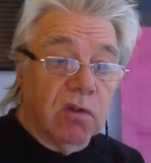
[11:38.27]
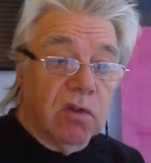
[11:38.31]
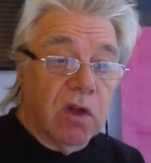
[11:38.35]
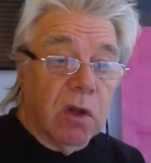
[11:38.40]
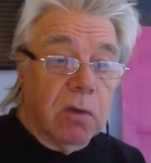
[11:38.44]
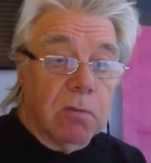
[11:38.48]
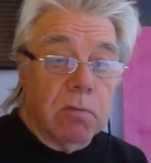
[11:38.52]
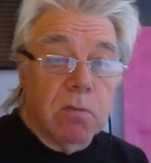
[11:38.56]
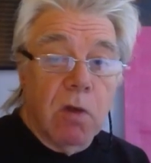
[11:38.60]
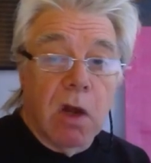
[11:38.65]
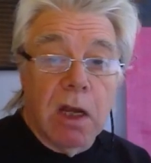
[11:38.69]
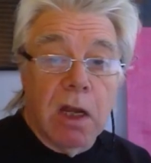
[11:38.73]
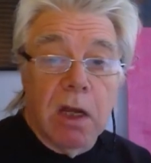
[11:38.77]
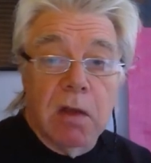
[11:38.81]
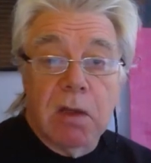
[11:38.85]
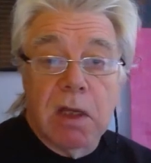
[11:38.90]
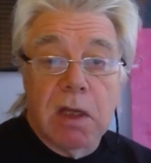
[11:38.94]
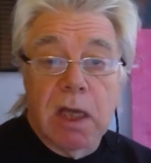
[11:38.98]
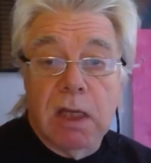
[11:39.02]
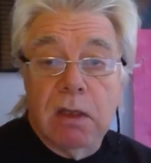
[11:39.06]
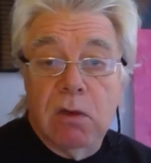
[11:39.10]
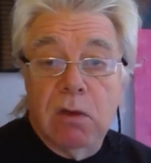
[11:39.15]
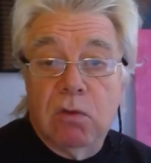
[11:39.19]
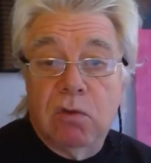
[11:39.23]
So, right,
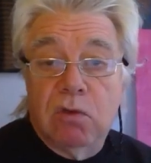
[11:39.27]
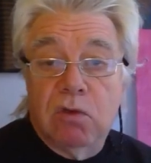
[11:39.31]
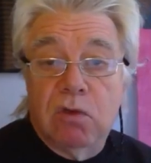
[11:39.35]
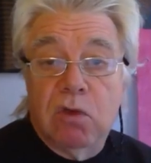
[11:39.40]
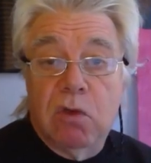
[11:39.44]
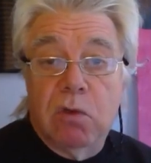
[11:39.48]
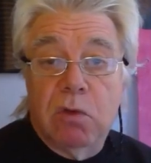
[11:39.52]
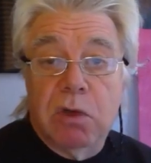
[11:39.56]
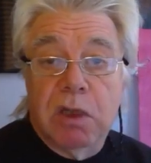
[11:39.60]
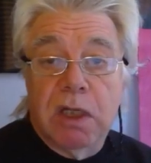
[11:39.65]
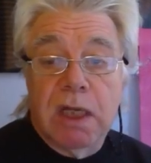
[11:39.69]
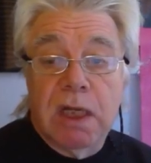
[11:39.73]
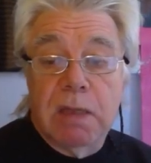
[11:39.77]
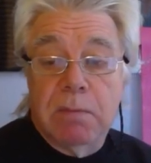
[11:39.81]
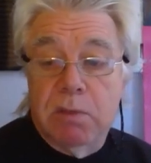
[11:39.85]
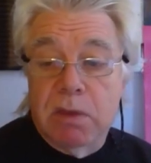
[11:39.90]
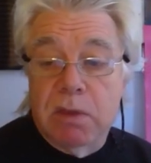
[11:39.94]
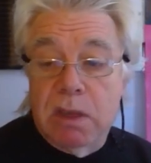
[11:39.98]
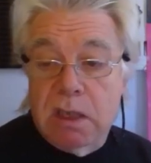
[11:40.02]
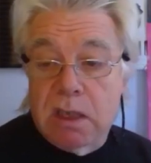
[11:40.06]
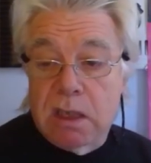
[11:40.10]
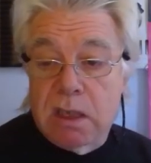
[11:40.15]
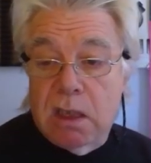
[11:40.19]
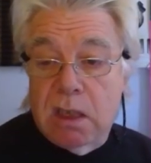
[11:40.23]
okay, long story there,
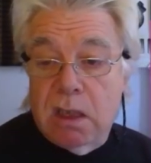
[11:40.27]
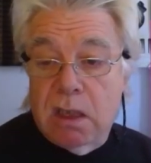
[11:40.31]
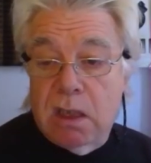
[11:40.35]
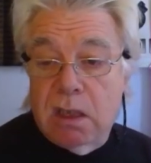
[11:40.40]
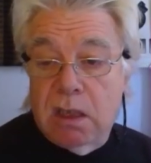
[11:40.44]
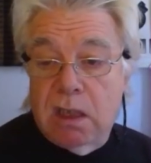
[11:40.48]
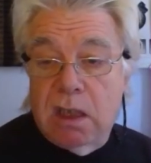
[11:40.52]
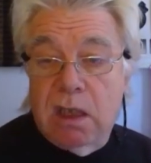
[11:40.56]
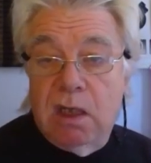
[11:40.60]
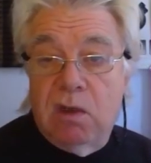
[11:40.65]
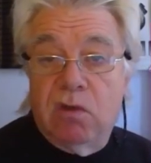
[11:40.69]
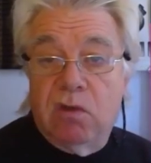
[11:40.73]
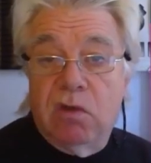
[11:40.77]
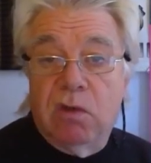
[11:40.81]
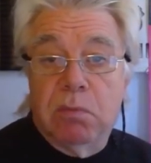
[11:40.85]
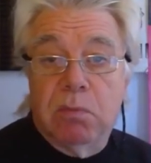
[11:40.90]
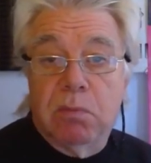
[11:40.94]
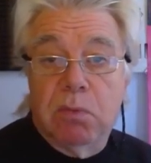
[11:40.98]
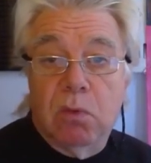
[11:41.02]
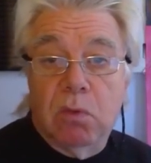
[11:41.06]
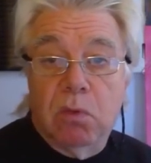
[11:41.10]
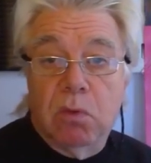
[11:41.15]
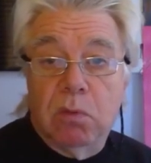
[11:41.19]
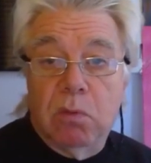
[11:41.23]
but I think it's an
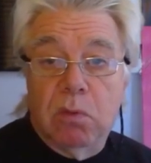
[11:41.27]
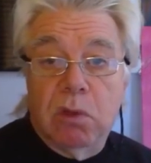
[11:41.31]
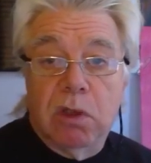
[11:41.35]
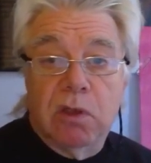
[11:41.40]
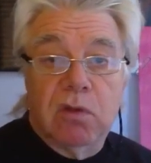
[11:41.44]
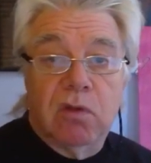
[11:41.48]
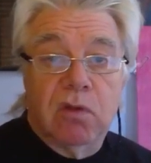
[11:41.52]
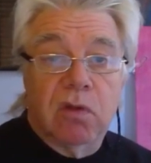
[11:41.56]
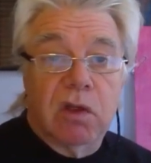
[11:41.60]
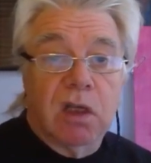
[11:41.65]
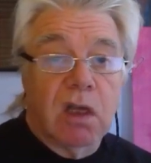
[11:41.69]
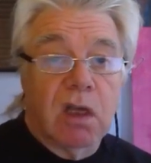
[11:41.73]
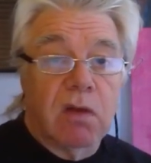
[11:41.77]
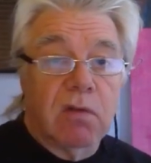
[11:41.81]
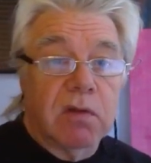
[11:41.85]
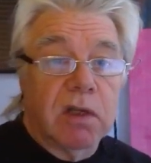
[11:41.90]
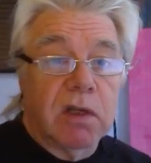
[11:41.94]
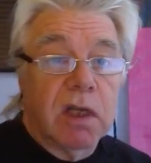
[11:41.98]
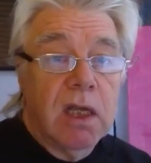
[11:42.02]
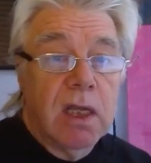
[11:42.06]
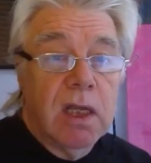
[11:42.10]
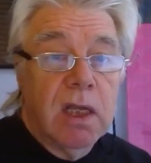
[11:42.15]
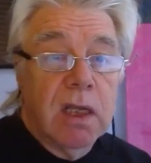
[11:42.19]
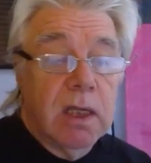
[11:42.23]
important one to cover.